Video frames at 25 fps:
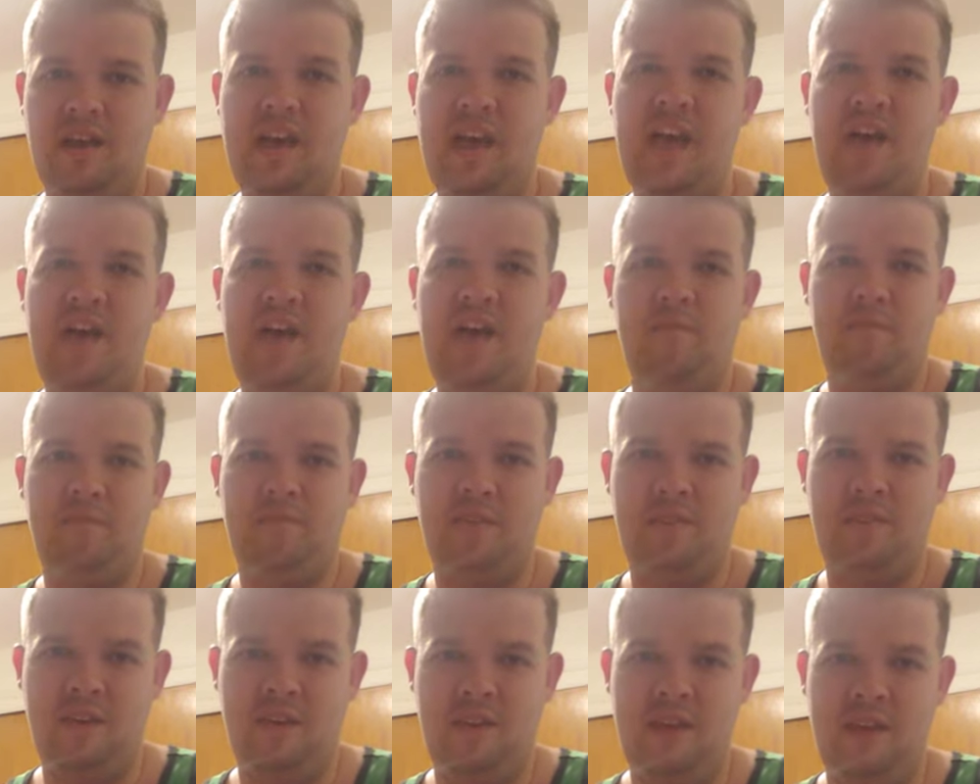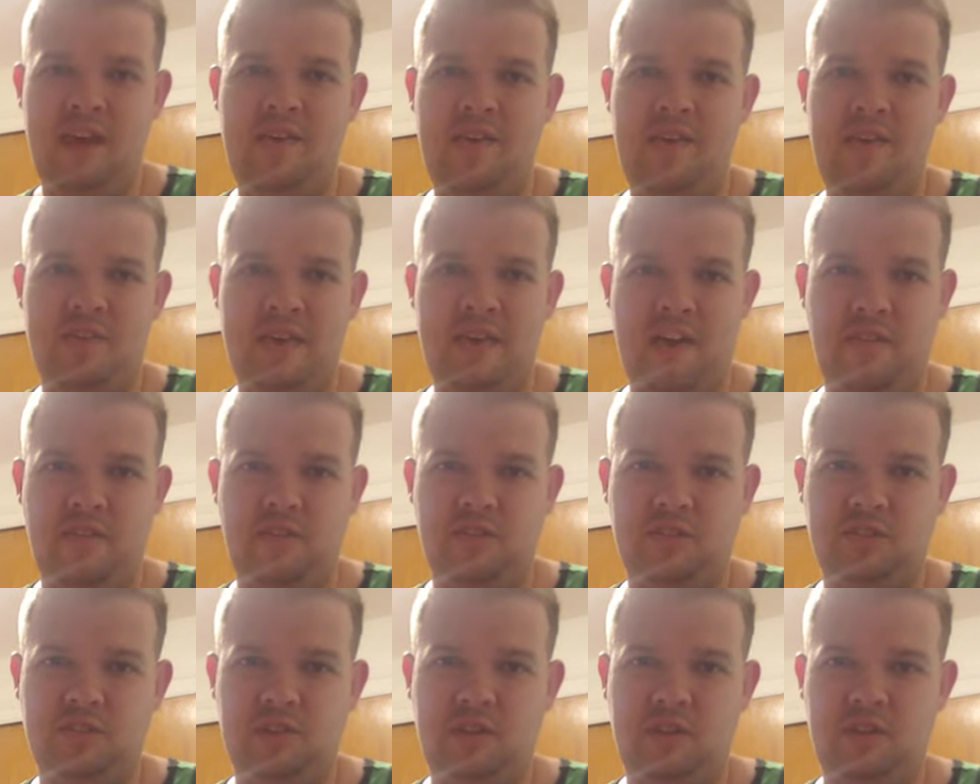and and the
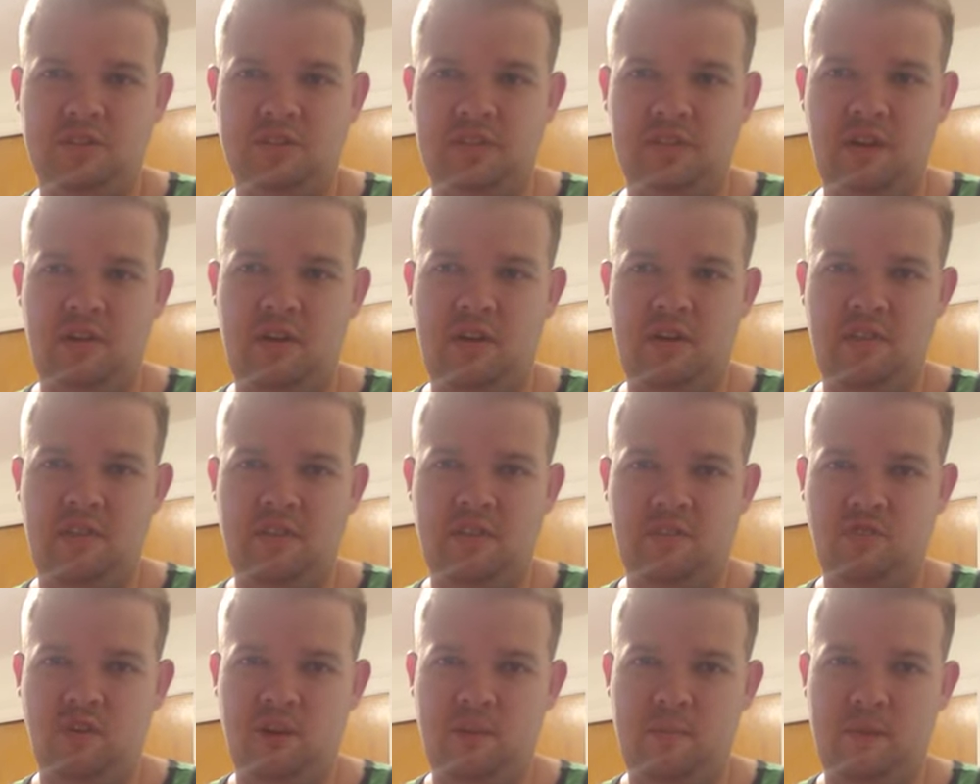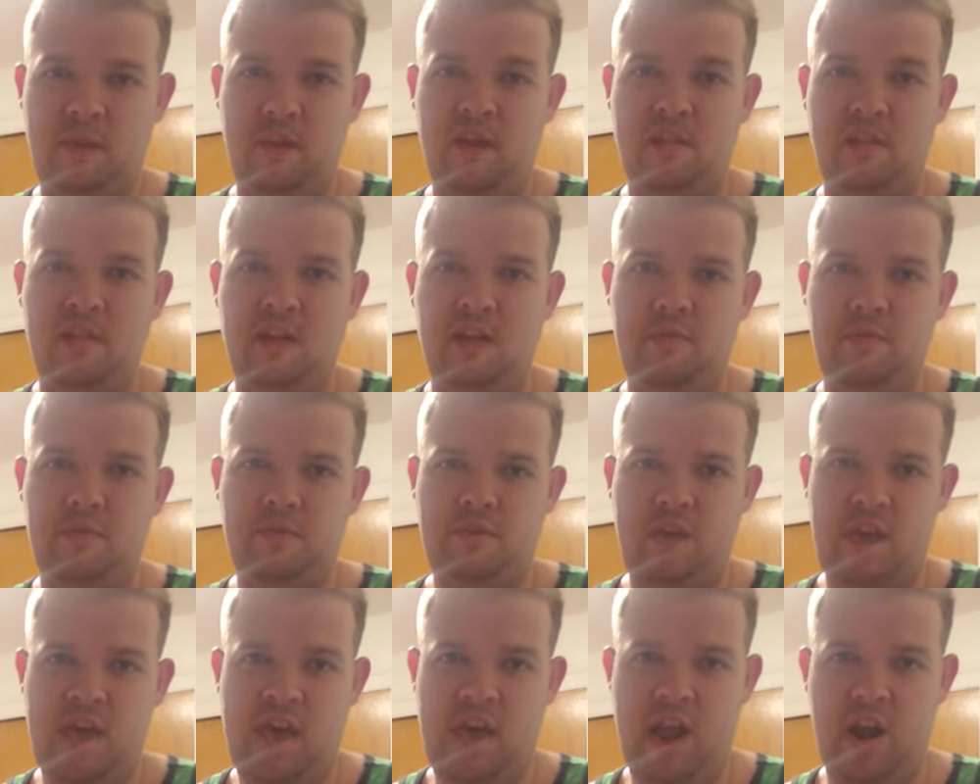other students that are in the tournament along
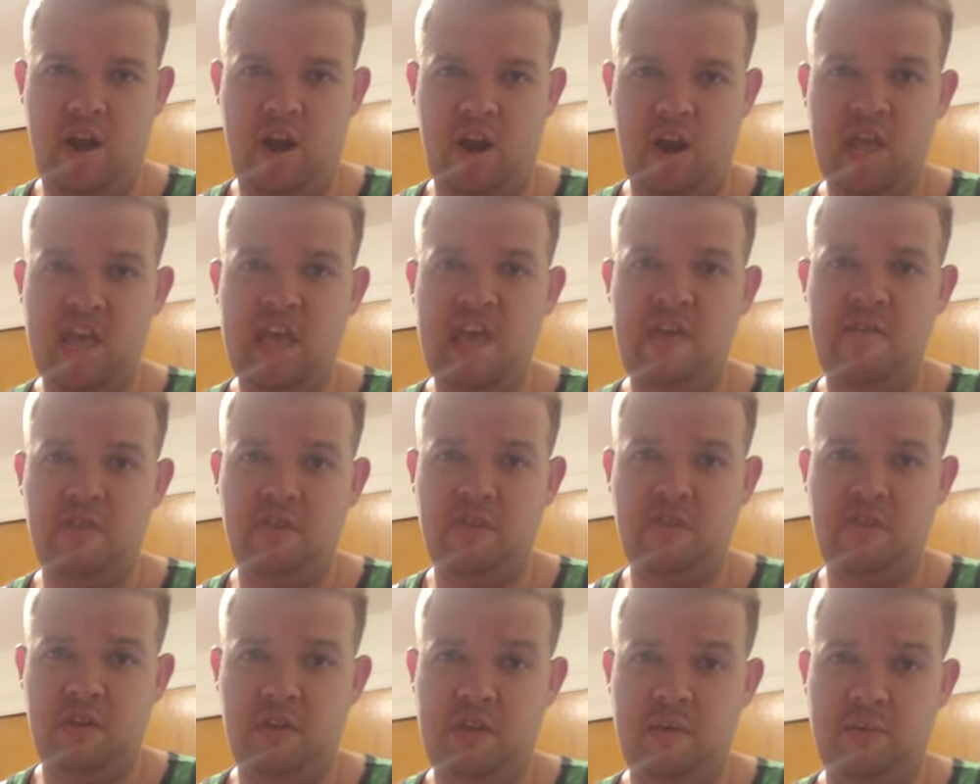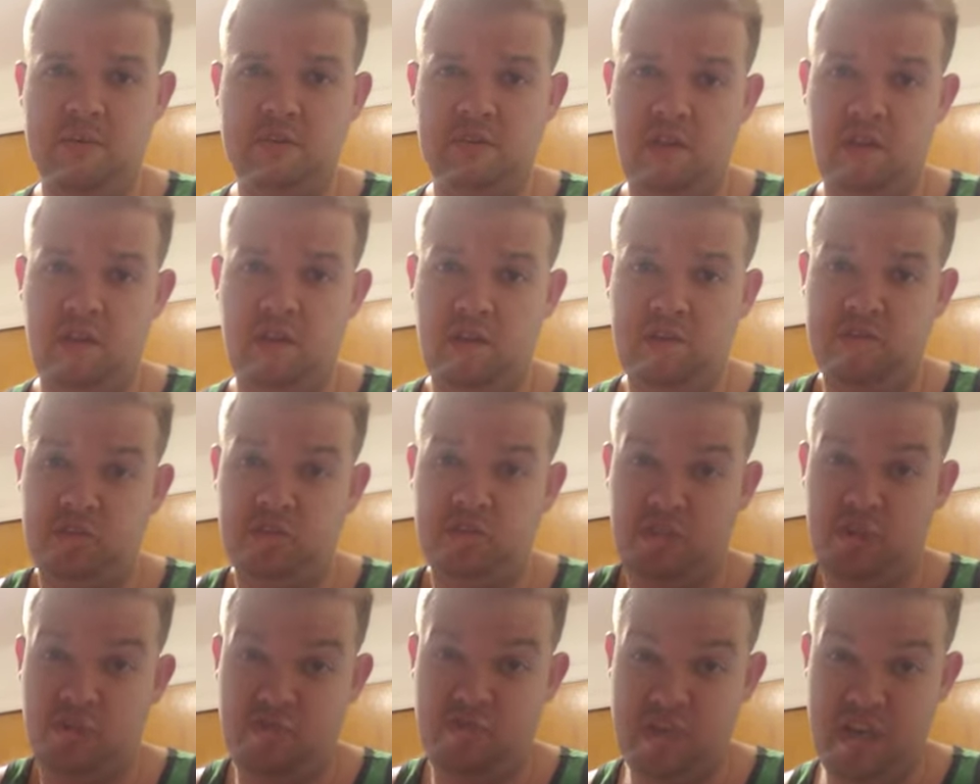with Harry, even though he was
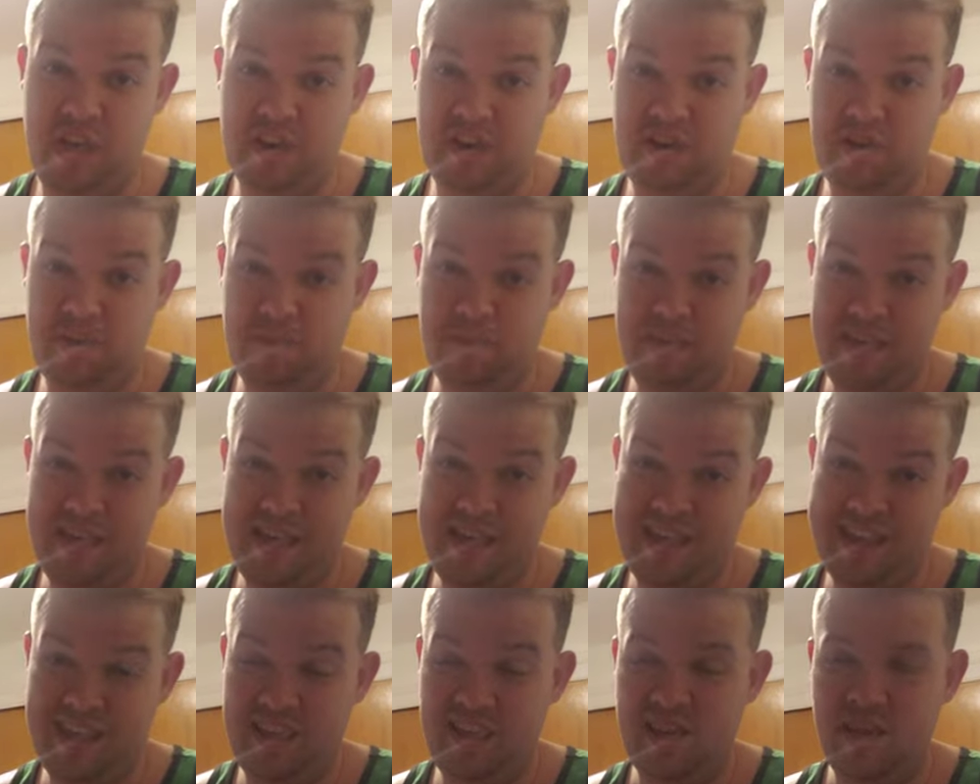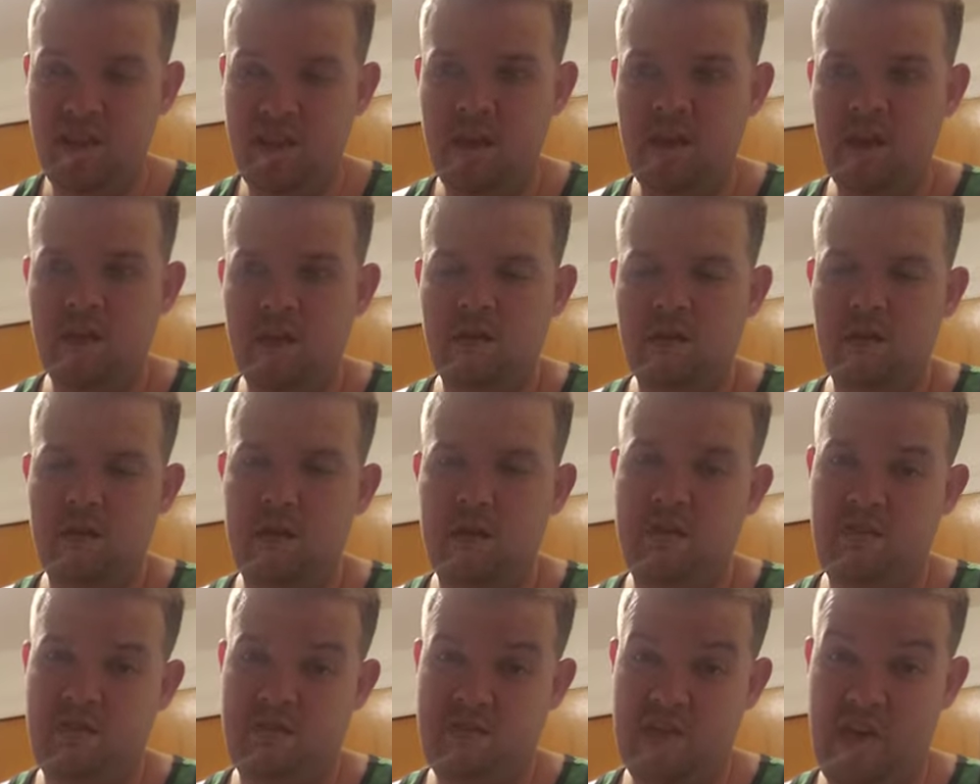too young to be in it,
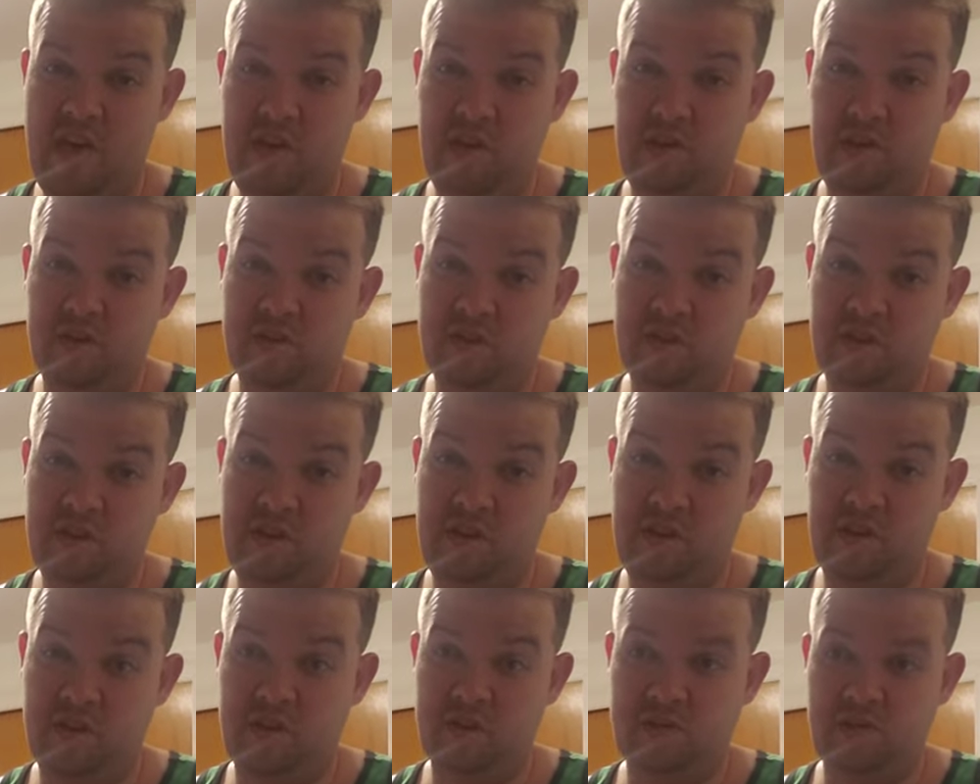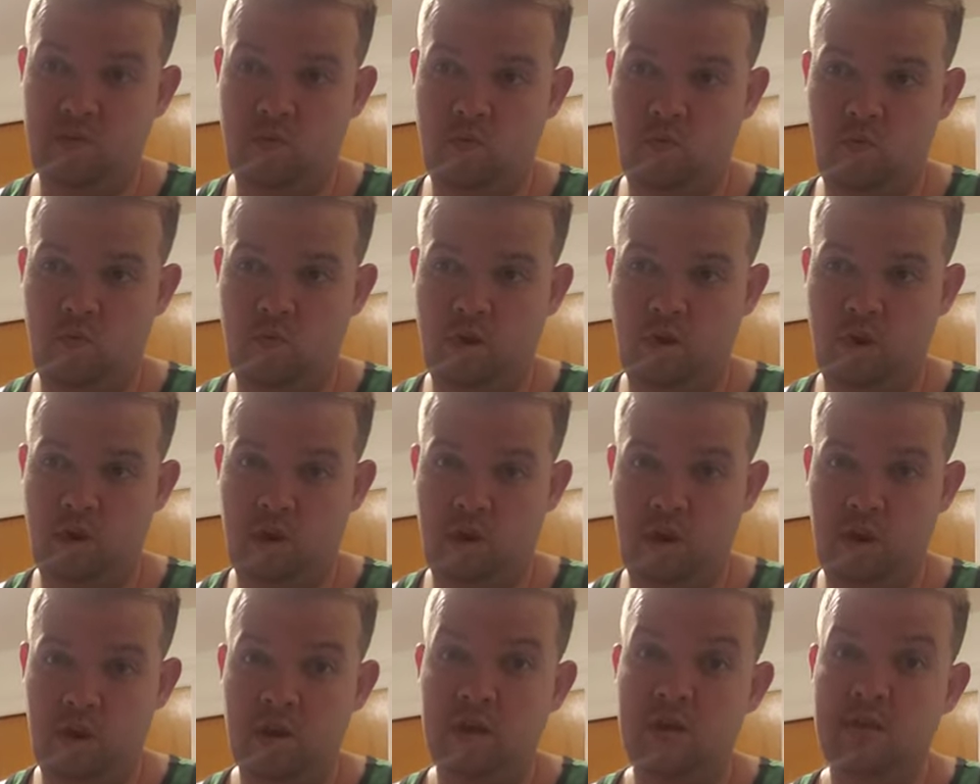the other students
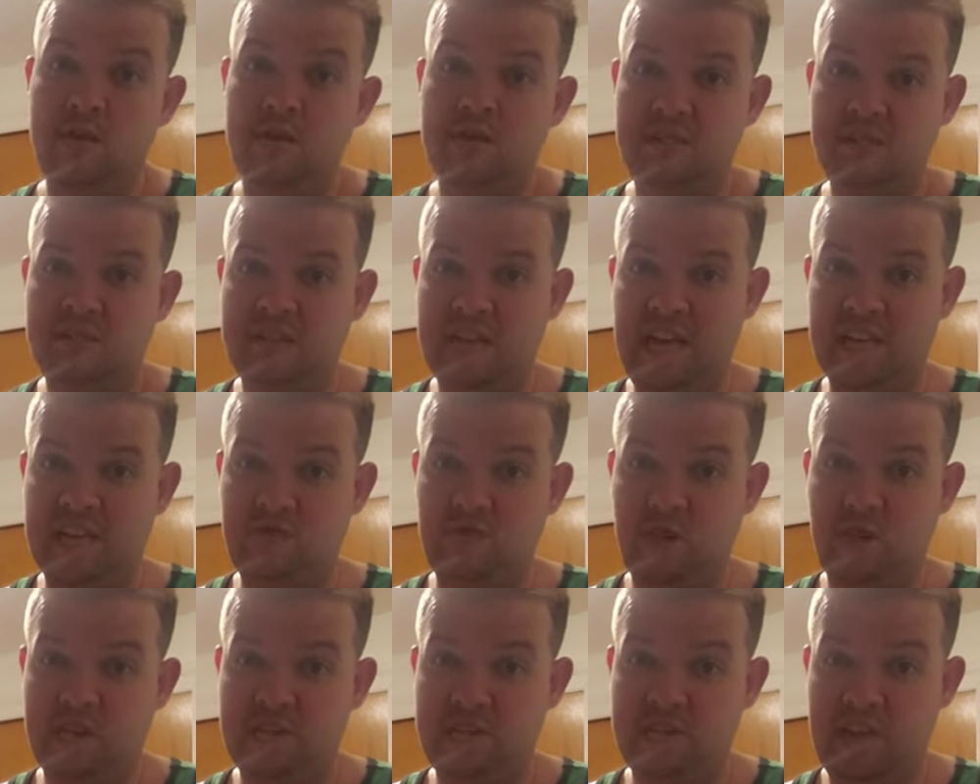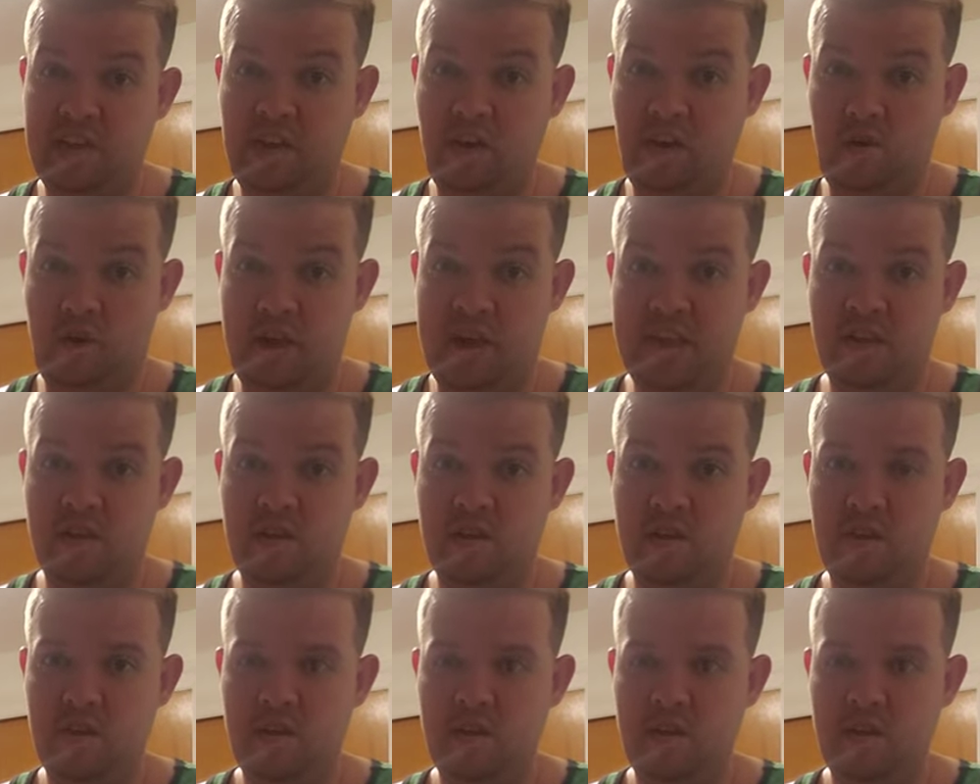were Cedric Diggory,